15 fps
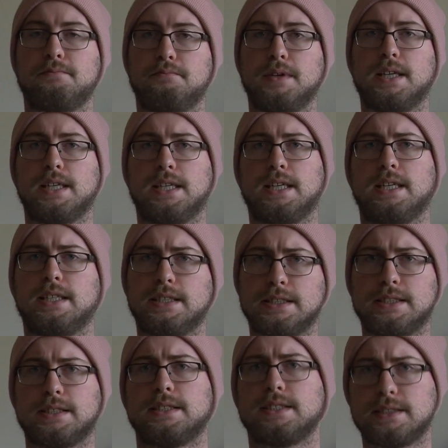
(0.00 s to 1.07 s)
But uh,
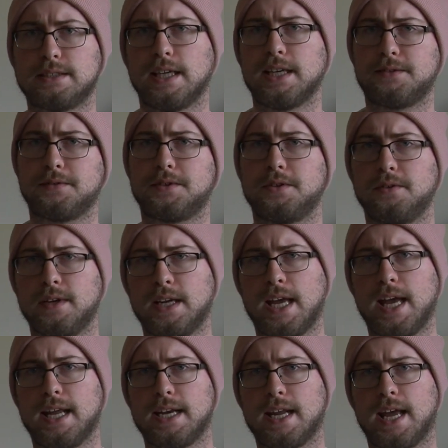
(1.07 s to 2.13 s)
thanks for tuning
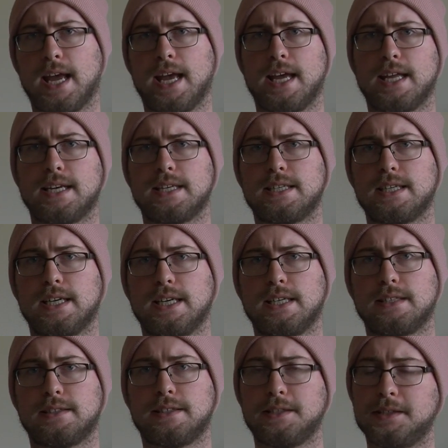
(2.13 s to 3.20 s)
in and
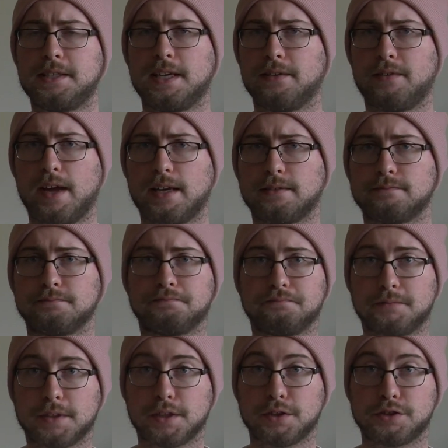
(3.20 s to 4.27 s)
uh, TTFN.
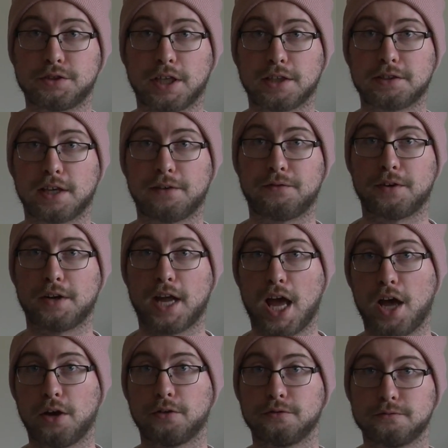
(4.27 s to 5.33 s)
Ta ta for now.